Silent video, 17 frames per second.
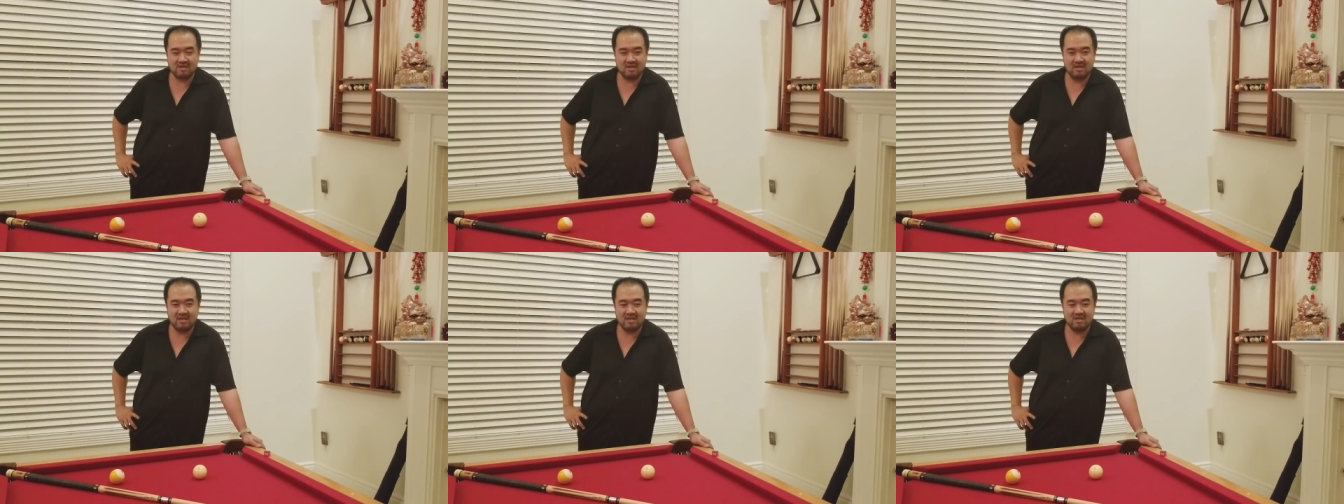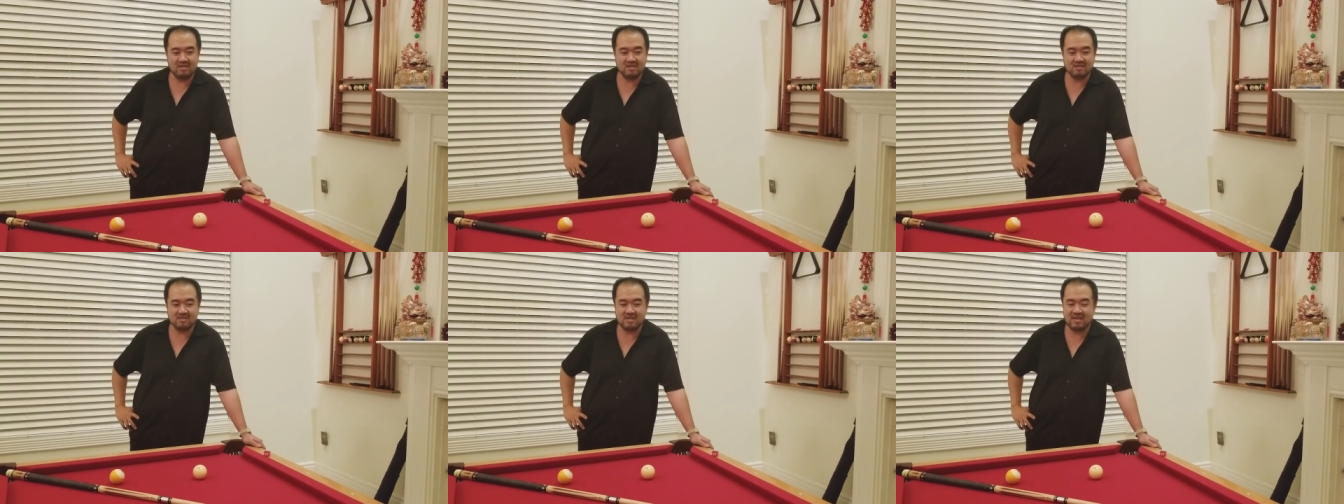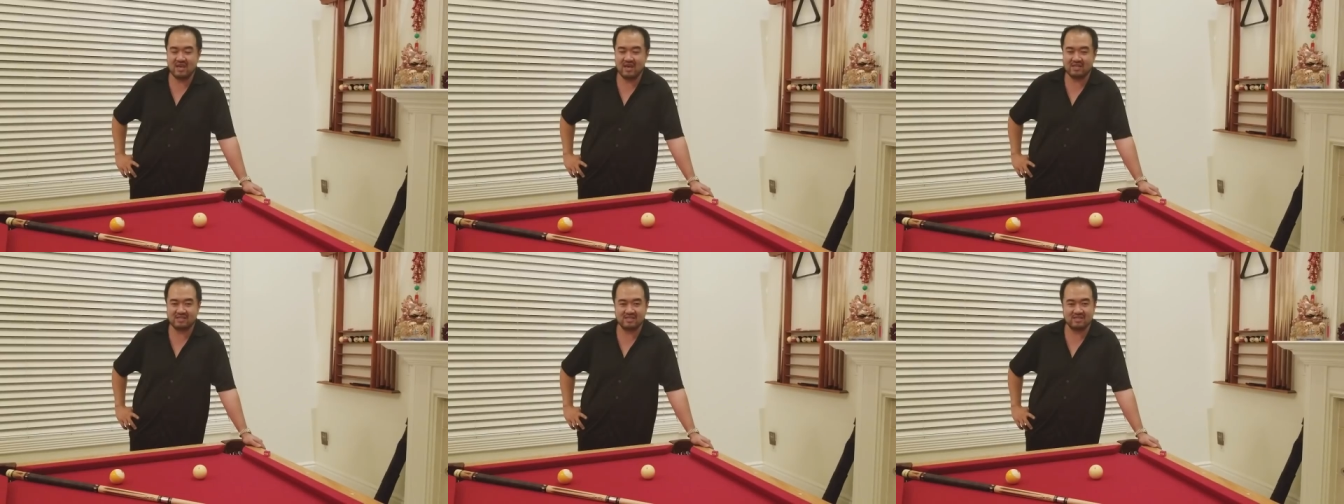and he
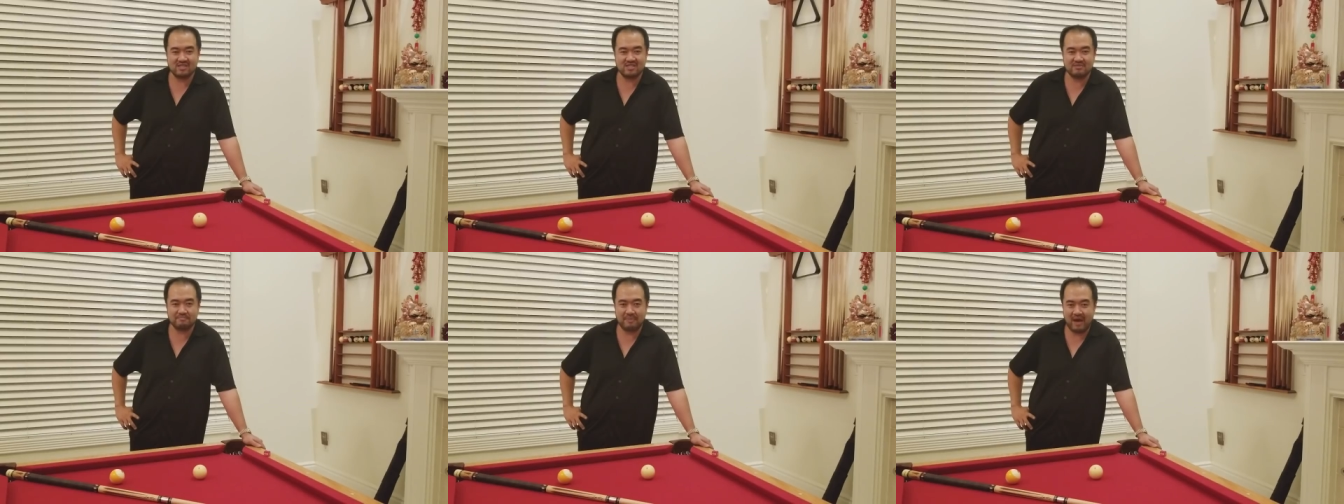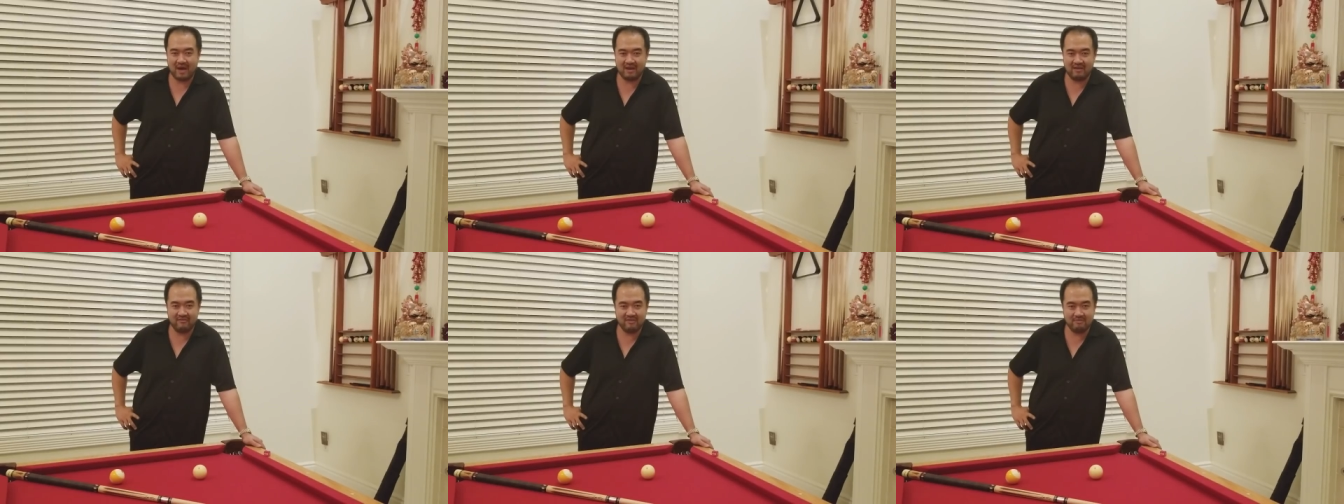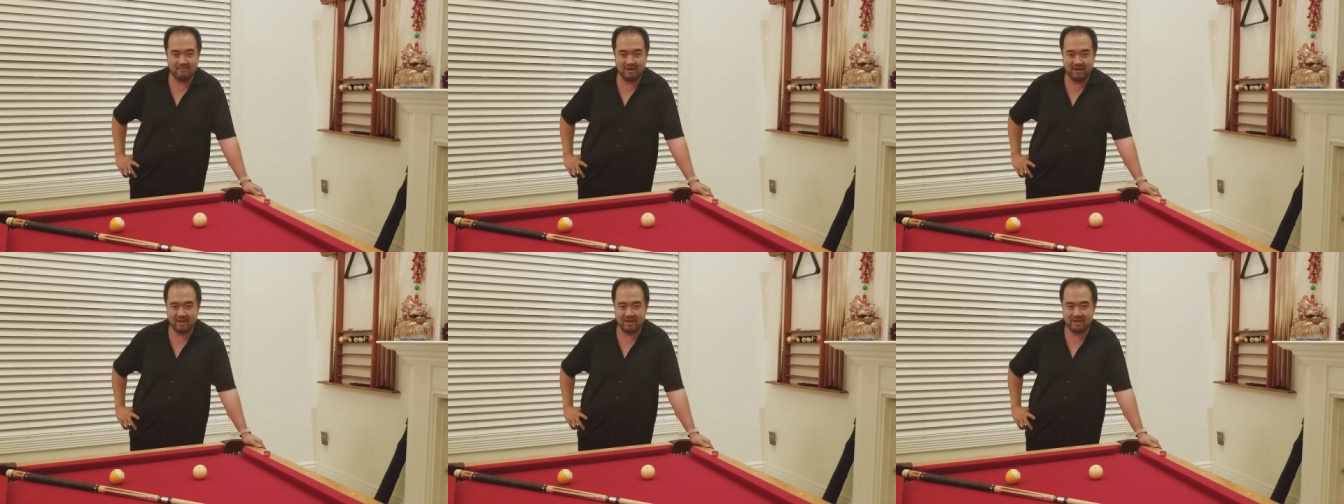has to spot
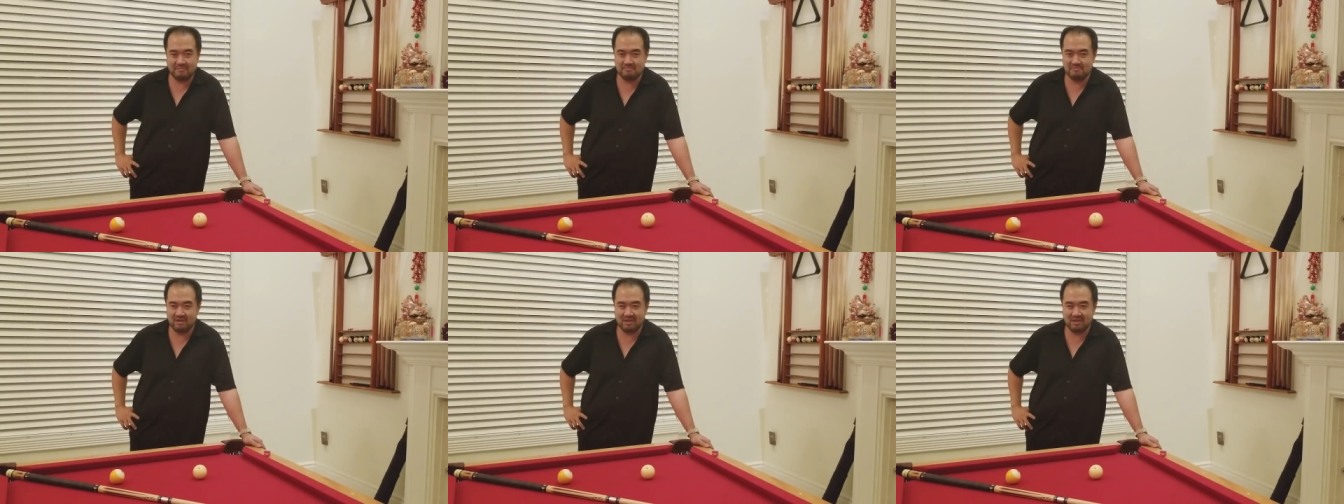everybody.